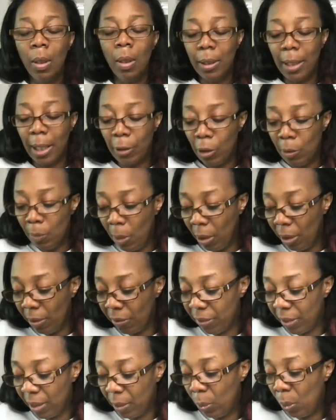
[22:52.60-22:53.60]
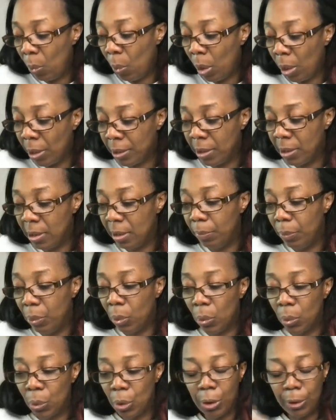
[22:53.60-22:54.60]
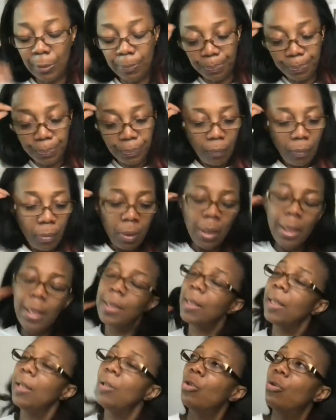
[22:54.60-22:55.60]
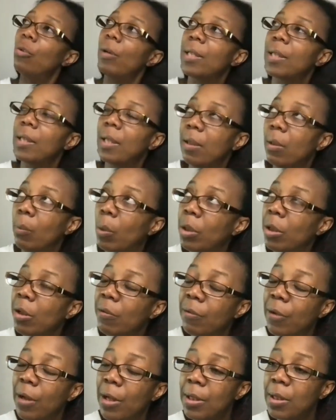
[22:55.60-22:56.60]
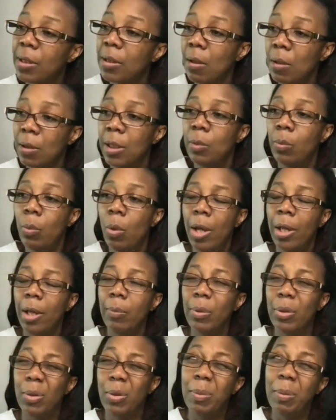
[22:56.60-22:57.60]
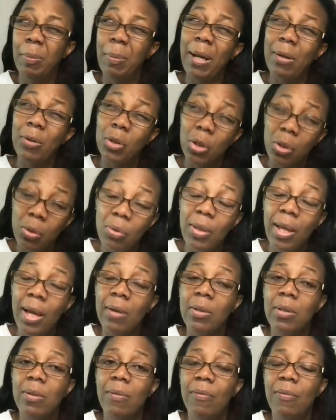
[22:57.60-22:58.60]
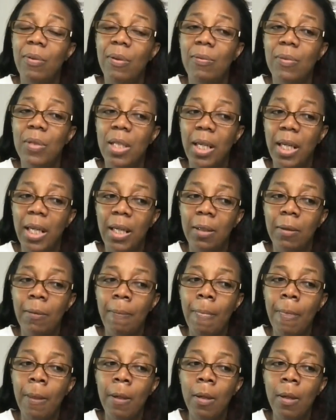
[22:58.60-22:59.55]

Now, you might think, well, why is this important? It's interesting that when I first started working with them in about 2015,